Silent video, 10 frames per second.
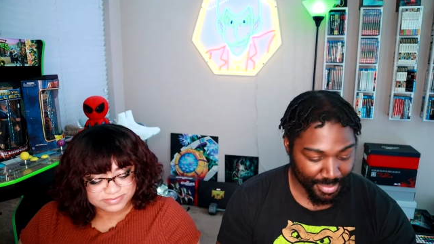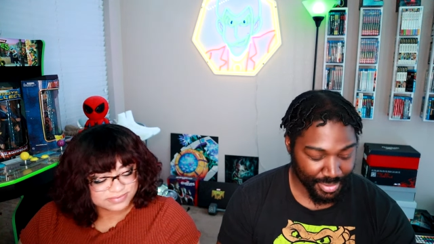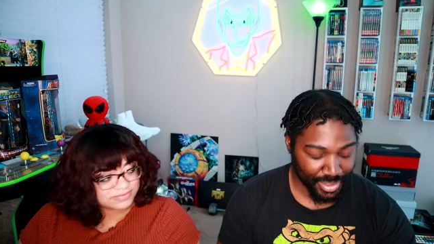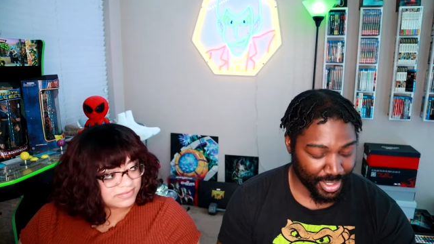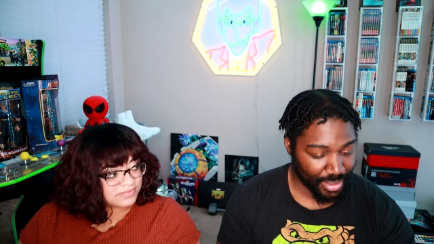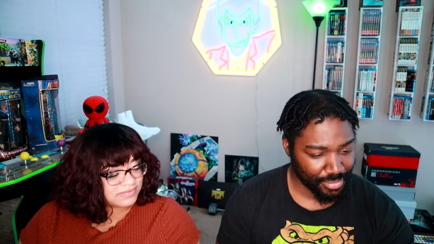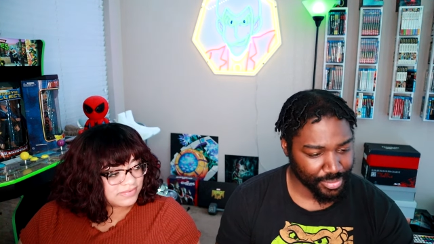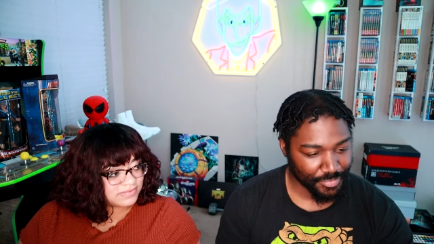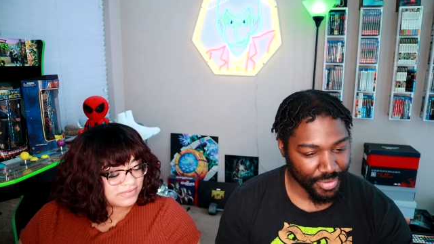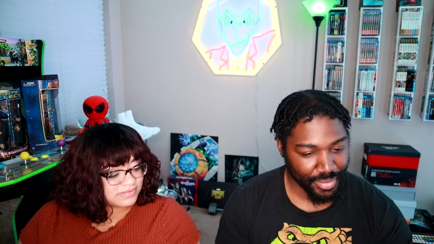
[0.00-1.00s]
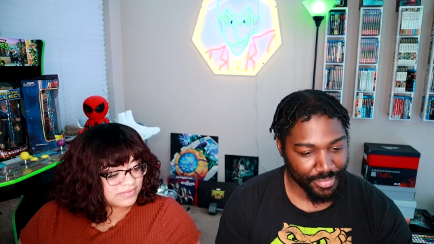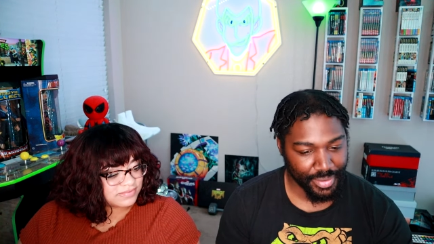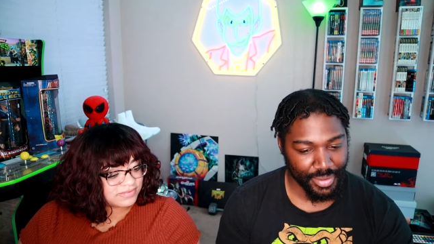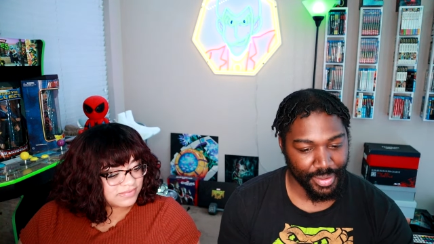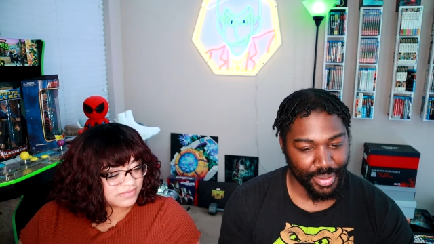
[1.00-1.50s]
Speaker 1: But yeah, that was very
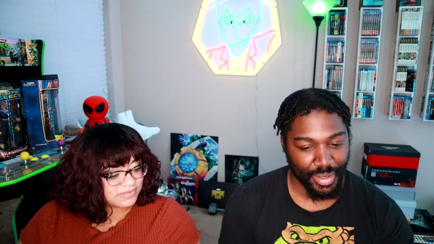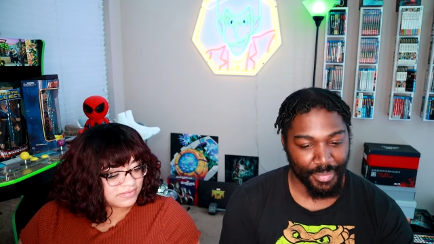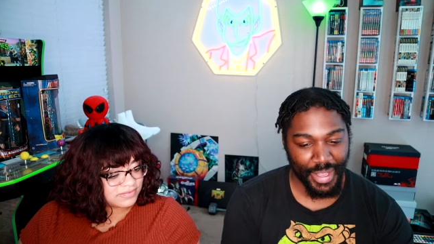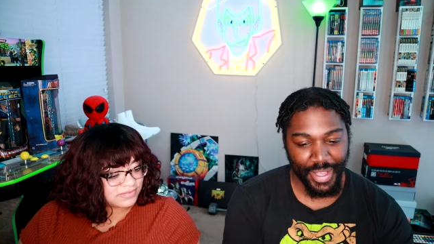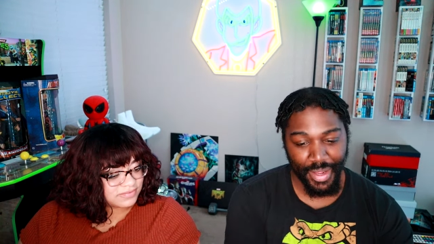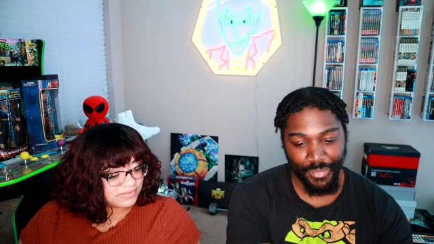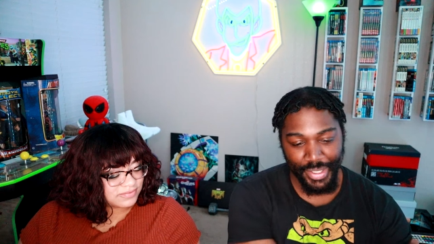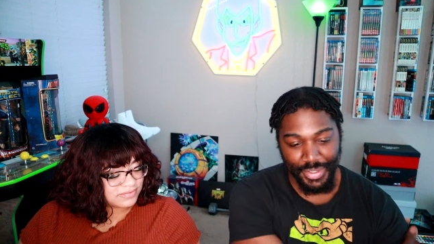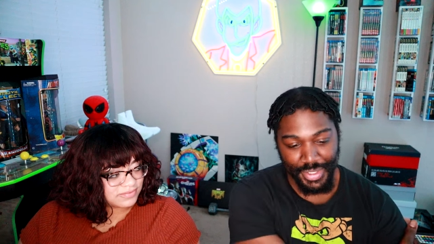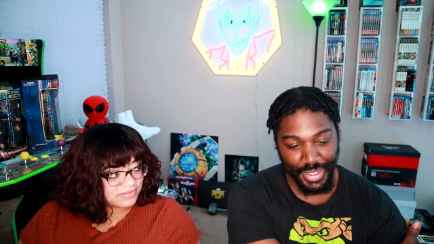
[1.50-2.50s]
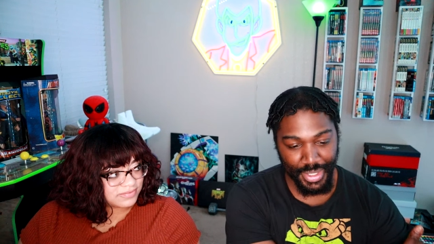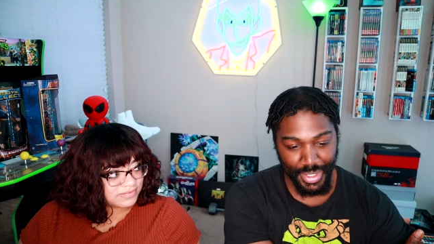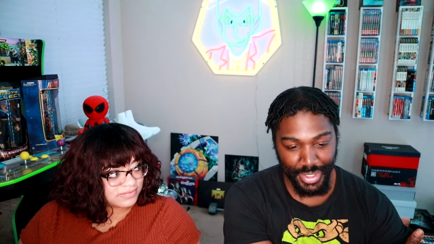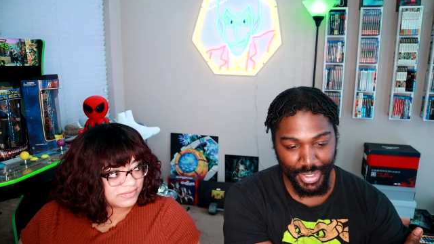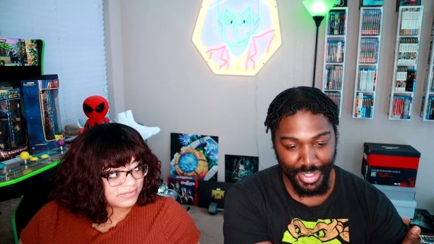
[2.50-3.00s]
good. I can't wait to
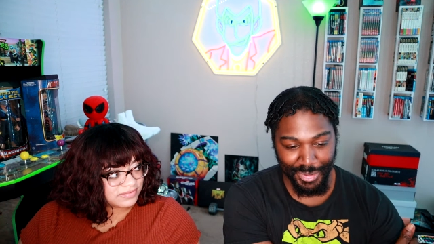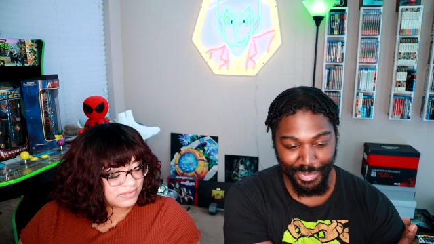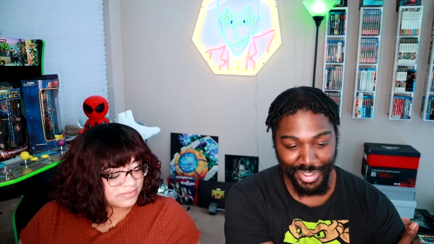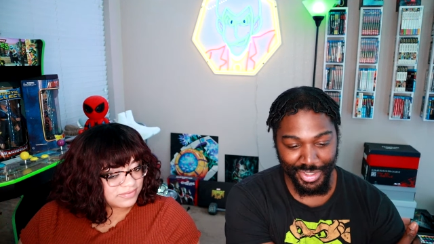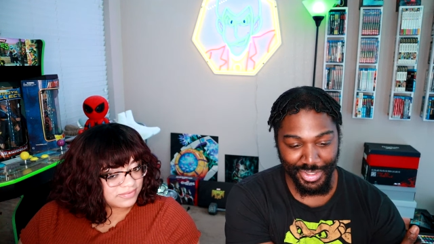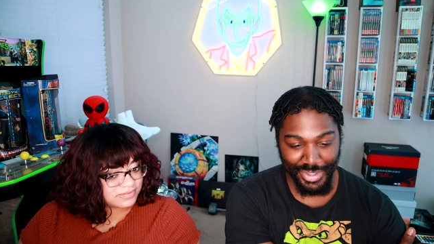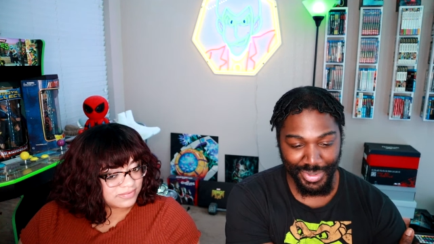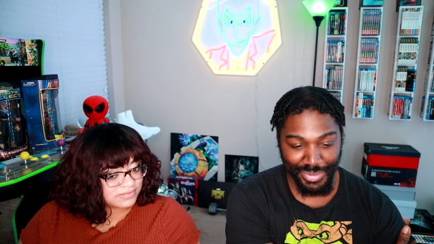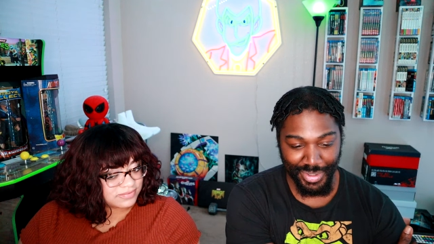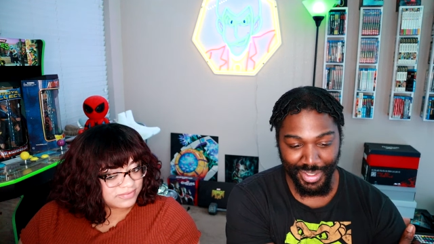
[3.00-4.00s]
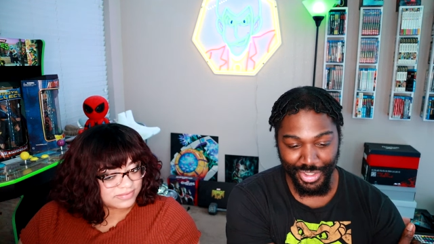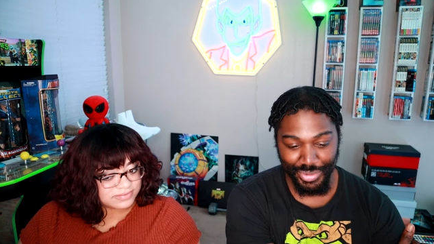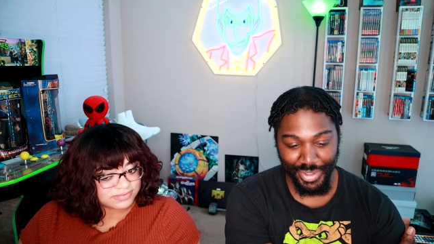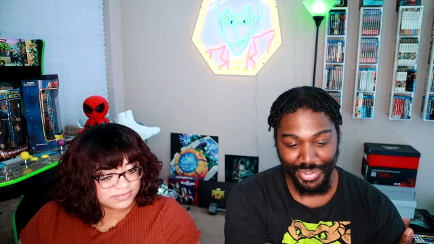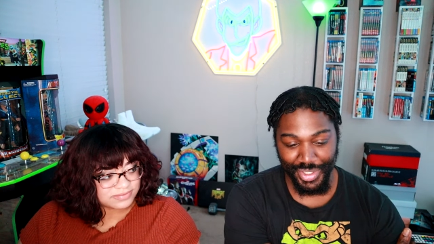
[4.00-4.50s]
see what the
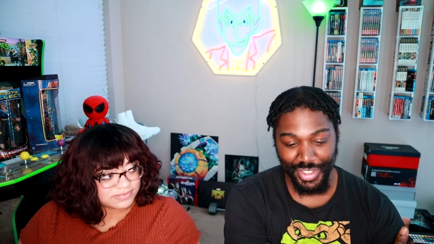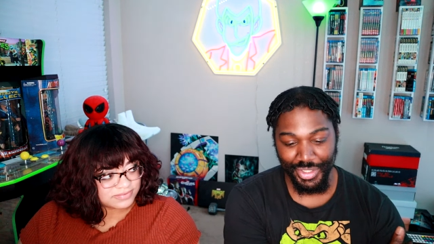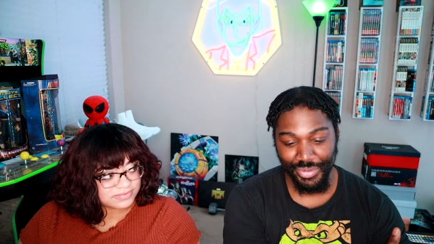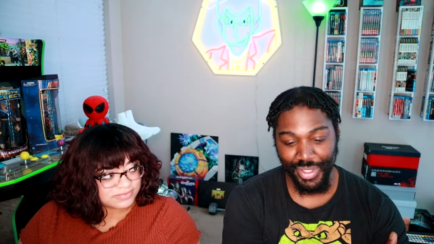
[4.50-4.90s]
Shredder's going to do.